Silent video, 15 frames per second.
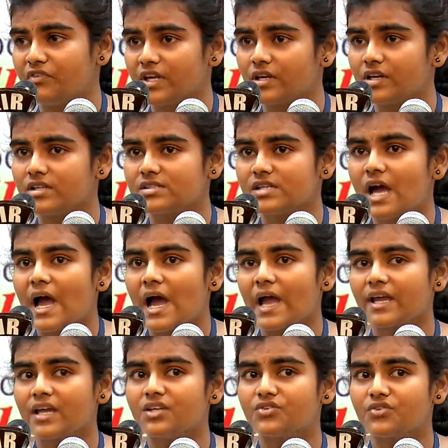fingers, I
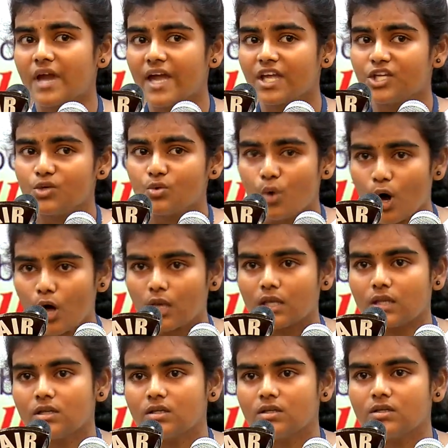can drag you all
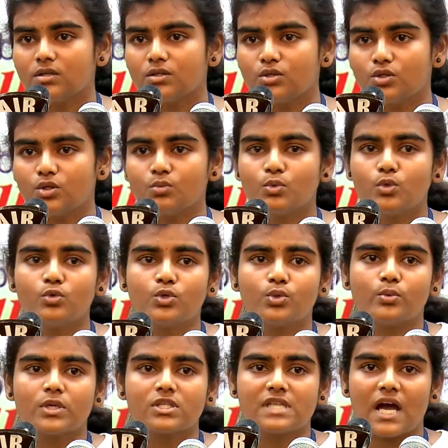to move
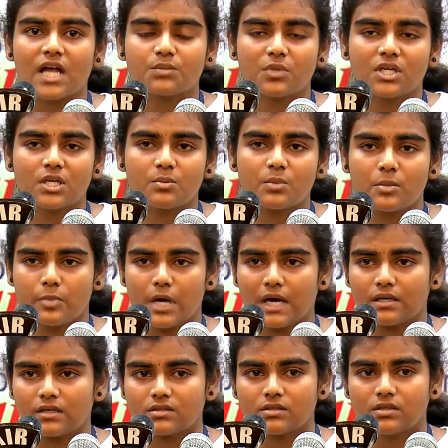towards Atmanirbhar
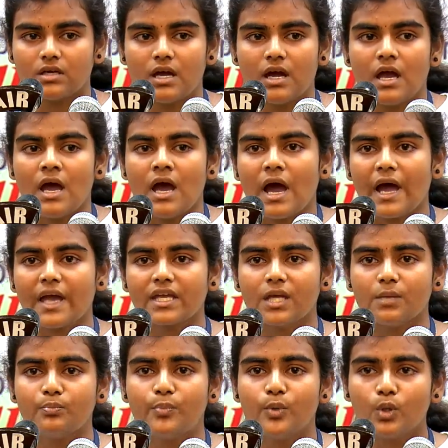Bharat. I
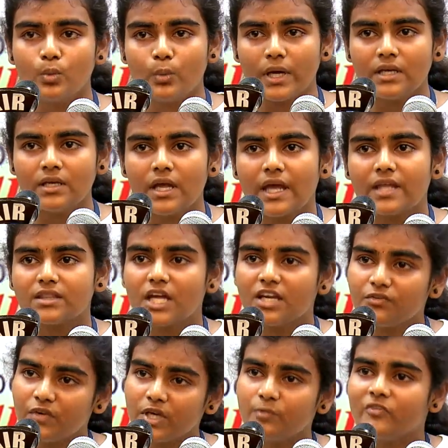can pull one and that
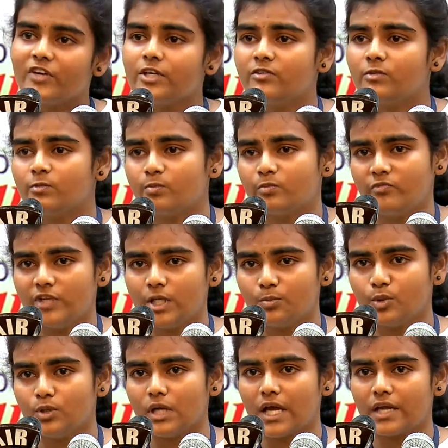one will
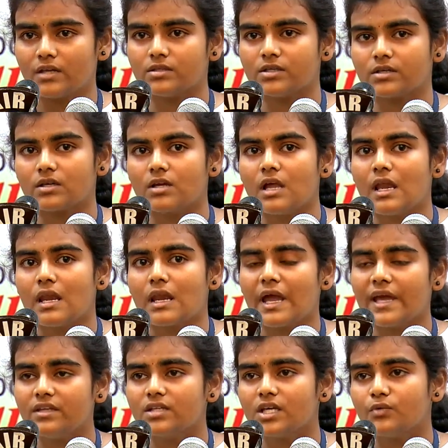pull another.
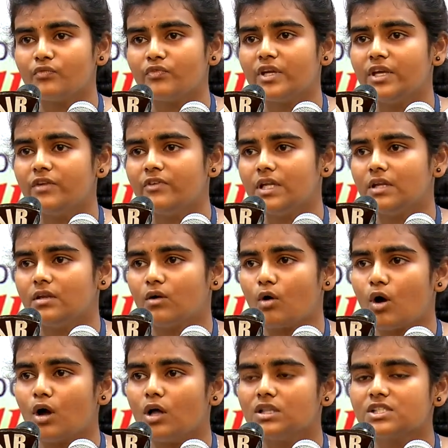Like that, we will,
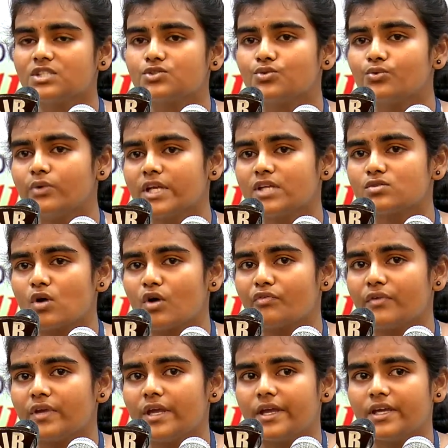all the students of
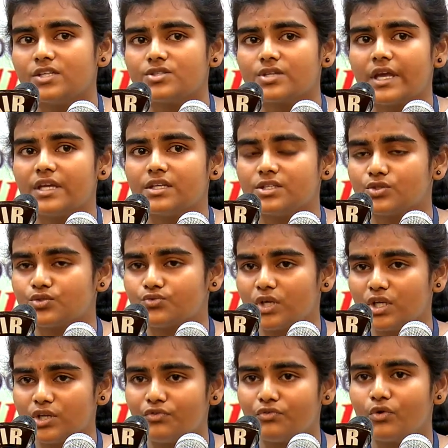age 18 to
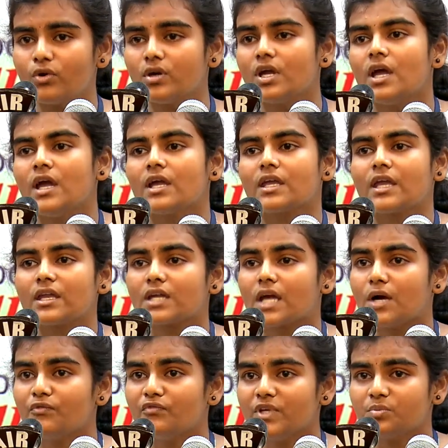24 can
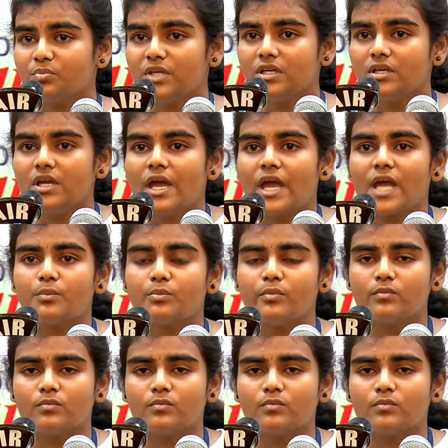come with me and